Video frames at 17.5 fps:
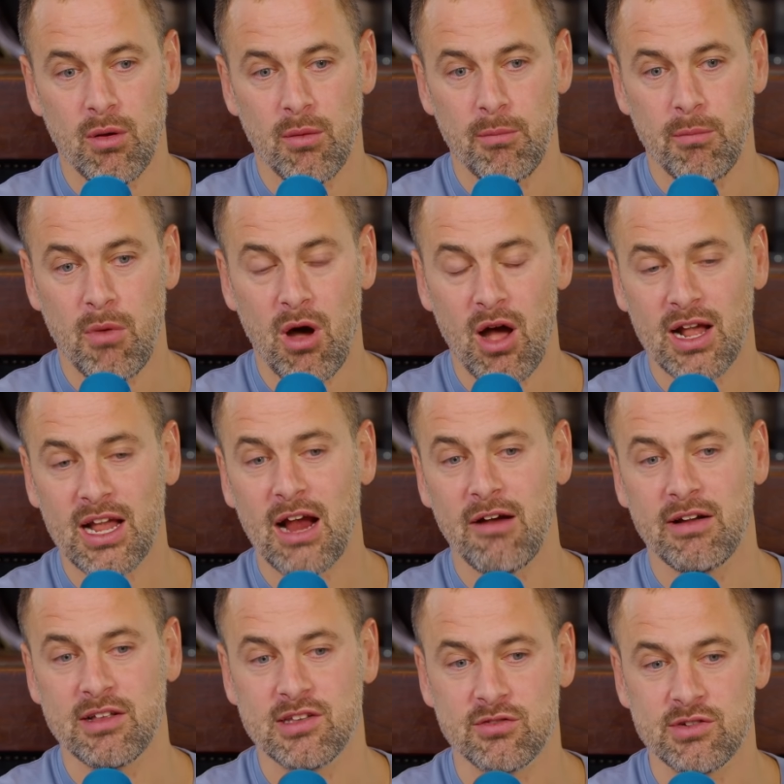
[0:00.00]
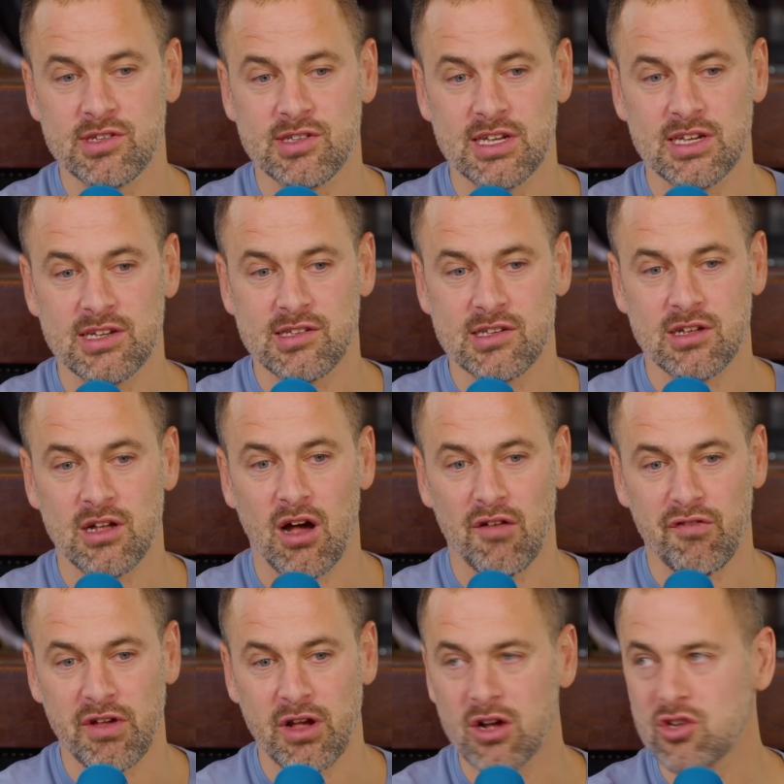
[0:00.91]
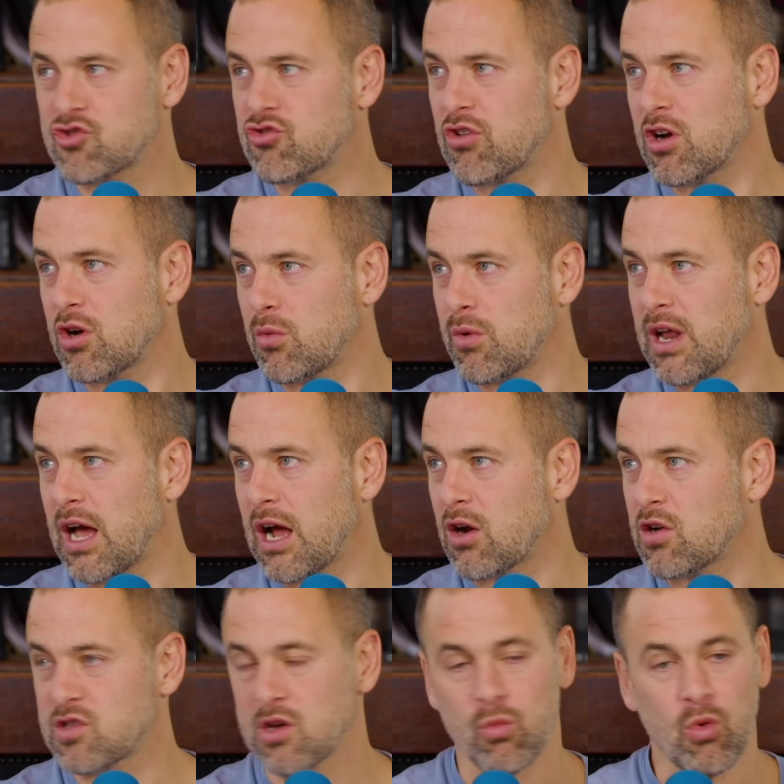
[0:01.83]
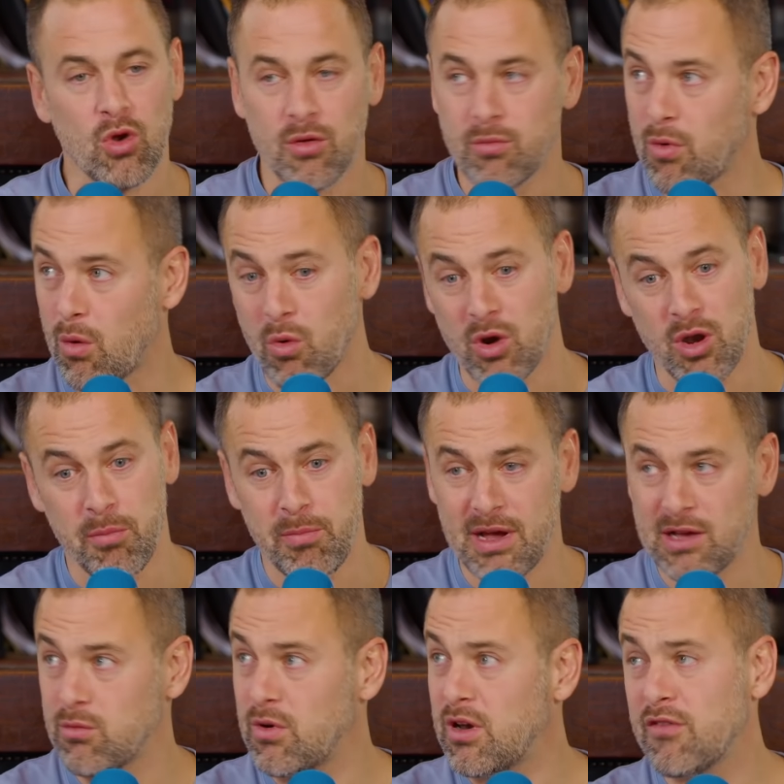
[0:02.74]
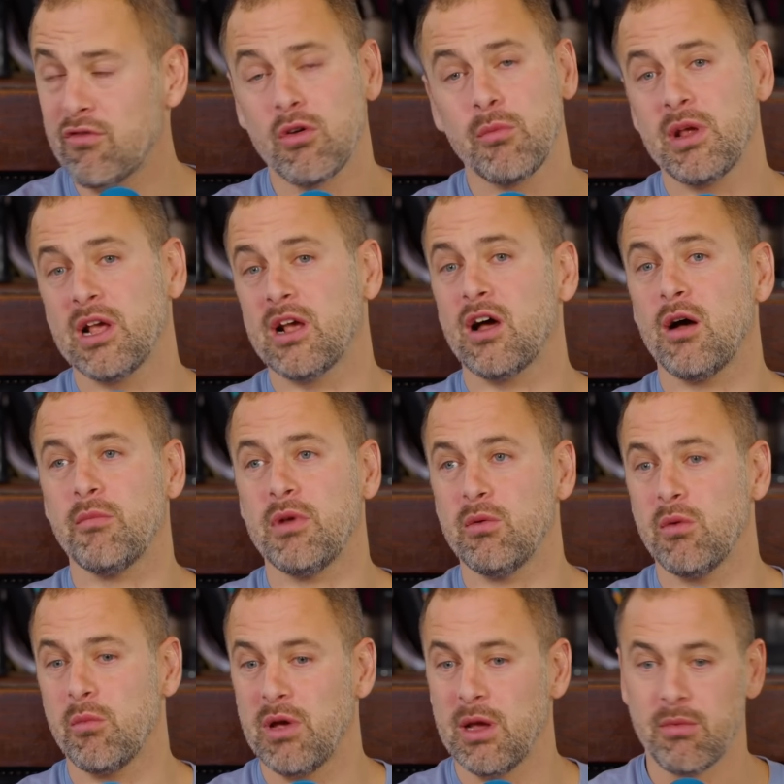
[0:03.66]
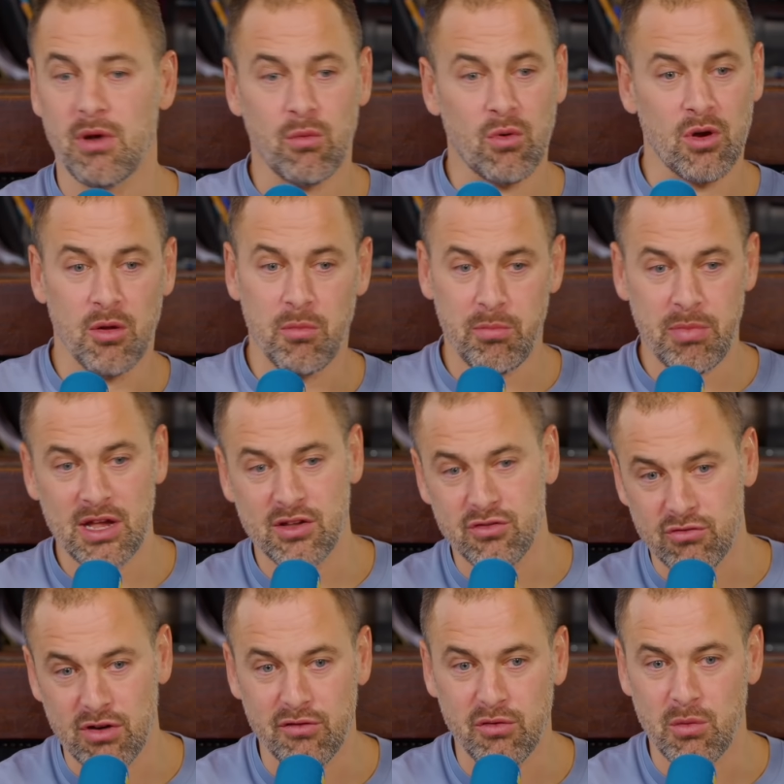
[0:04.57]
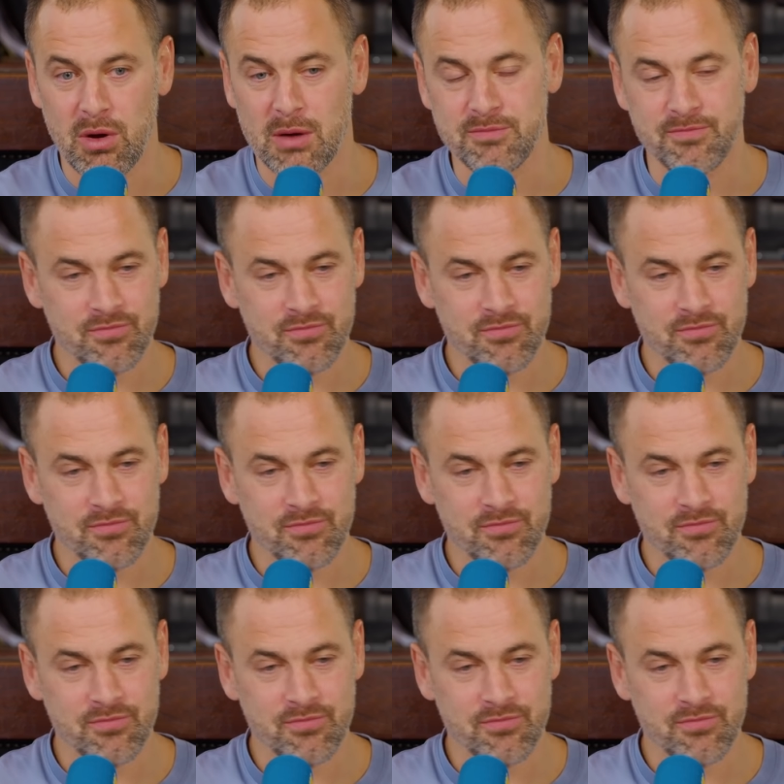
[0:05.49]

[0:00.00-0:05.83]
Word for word: my characteristics, I think I struggle with that because I want to, I want the best. Whenever I'm in company with people, I want the best for everyone.